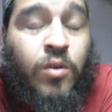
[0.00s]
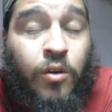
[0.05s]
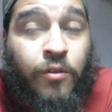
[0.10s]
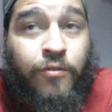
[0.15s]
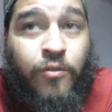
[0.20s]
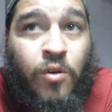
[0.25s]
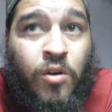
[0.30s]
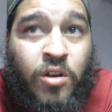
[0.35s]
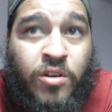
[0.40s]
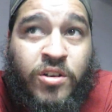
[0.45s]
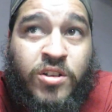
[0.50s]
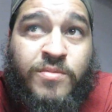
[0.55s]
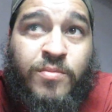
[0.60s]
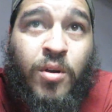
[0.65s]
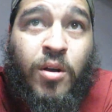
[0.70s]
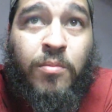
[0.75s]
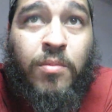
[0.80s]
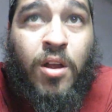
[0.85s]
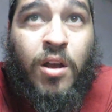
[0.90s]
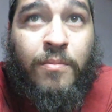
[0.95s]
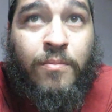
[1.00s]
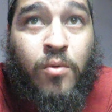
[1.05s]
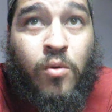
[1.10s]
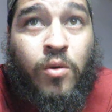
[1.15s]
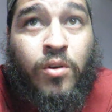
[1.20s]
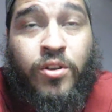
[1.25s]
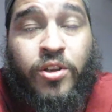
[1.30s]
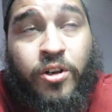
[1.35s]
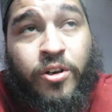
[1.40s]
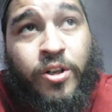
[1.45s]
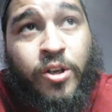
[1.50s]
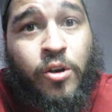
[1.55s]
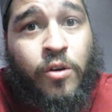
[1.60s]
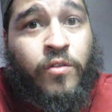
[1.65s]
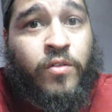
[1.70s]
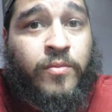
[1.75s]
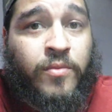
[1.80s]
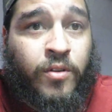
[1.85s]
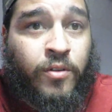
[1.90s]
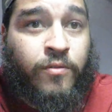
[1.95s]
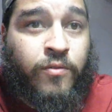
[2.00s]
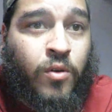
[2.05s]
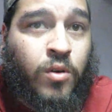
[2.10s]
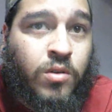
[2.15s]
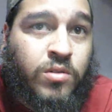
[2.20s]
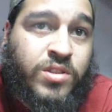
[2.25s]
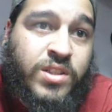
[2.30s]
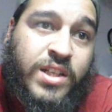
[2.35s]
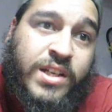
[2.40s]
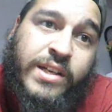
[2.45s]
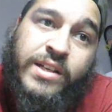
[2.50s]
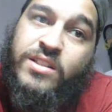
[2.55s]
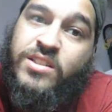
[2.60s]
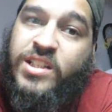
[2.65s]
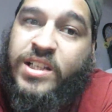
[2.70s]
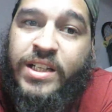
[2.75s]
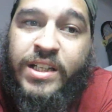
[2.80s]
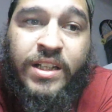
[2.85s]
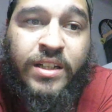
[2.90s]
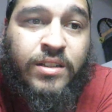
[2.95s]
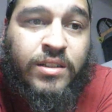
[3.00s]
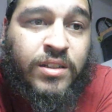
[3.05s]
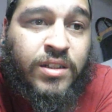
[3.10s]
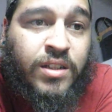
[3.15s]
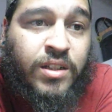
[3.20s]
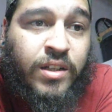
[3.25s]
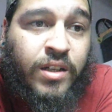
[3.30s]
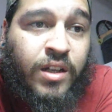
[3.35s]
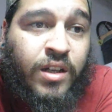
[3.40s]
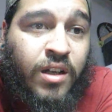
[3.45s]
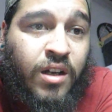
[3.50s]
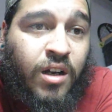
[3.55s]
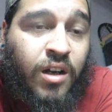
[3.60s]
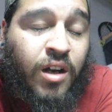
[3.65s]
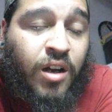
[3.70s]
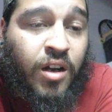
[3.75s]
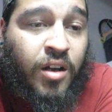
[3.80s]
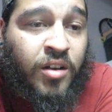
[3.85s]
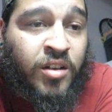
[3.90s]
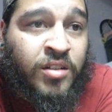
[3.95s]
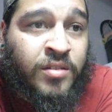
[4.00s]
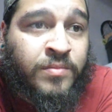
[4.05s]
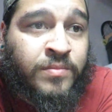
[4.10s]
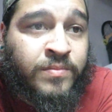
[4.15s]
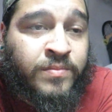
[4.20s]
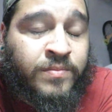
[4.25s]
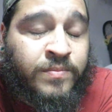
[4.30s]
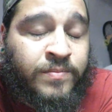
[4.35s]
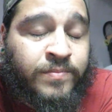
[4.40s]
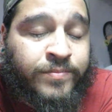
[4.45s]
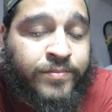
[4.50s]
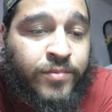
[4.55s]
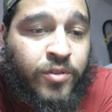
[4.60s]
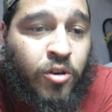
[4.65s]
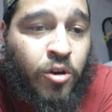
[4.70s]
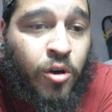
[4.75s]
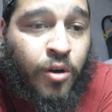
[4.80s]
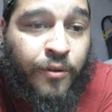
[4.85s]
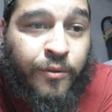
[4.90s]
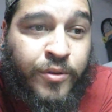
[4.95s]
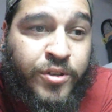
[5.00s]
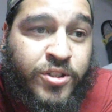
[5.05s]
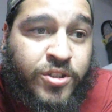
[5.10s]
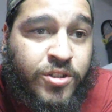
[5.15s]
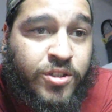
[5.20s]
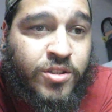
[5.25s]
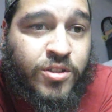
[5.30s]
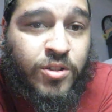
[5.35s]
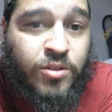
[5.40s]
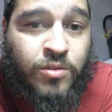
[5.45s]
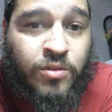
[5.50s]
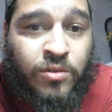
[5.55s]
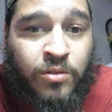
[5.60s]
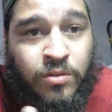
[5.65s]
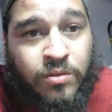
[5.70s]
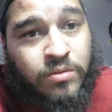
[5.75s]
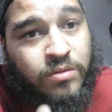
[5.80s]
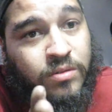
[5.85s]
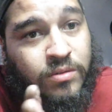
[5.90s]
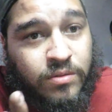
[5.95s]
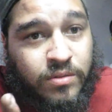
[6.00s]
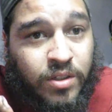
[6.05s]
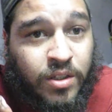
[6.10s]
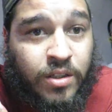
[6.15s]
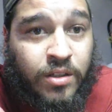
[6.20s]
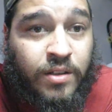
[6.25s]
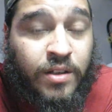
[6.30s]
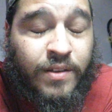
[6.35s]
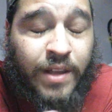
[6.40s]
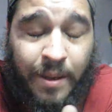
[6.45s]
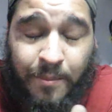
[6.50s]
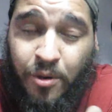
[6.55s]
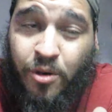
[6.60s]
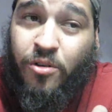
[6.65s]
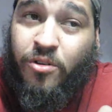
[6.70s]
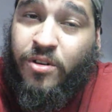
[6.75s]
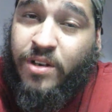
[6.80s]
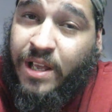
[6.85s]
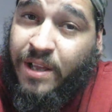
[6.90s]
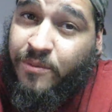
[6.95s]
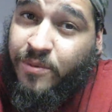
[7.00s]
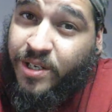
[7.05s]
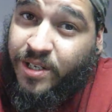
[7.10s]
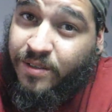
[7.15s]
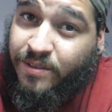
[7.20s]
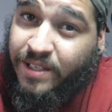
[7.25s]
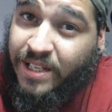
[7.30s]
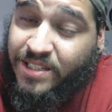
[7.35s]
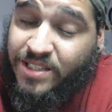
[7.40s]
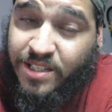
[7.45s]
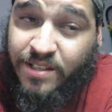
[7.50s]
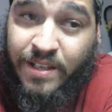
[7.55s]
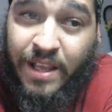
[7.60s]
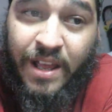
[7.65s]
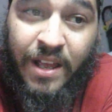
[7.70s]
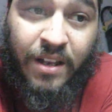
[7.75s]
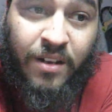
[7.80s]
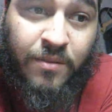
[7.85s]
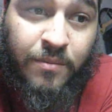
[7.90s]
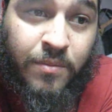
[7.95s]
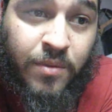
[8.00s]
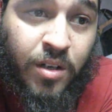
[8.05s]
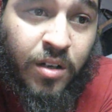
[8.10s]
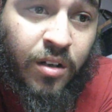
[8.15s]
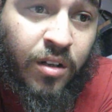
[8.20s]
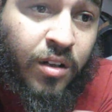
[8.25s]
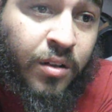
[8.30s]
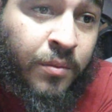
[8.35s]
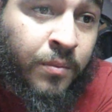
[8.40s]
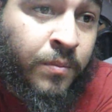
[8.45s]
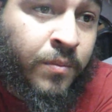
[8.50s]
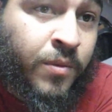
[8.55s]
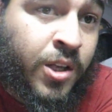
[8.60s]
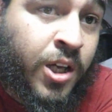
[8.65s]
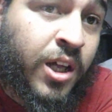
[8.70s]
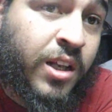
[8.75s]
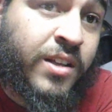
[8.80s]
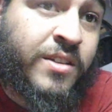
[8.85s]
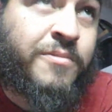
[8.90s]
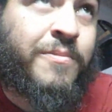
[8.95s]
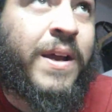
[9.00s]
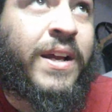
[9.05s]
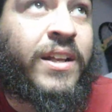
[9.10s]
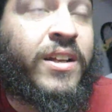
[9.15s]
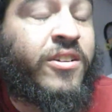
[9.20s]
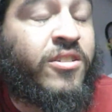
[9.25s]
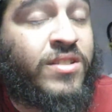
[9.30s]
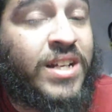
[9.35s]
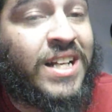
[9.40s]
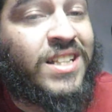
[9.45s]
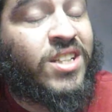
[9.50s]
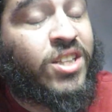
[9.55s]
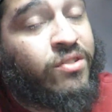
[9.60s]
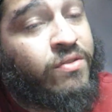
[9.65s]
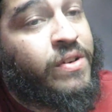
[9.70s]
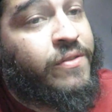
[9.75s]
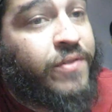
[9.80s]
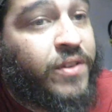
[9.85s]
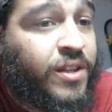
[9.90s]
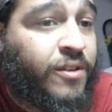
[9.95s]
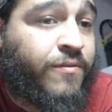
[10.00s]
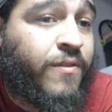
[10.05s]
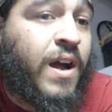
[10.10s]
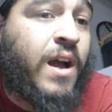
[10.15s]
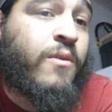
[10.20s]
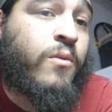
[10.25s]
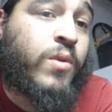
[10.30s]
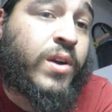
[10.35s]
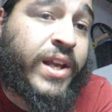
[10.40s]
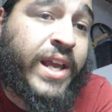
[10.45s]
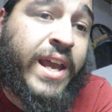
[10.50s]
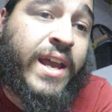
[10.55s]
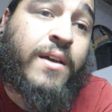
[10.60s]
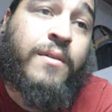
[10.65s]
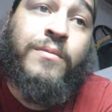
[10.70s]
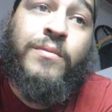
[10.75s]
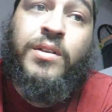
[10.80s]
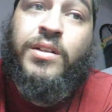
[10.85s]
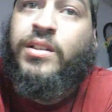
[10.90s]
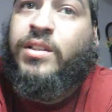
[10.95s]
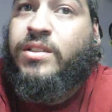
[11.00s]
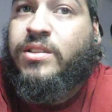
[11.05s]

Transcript: well, 400 small block board, 30 over 406 in it, or we should just do that motor that's in that Cutlass back there. That's a 355 with cam.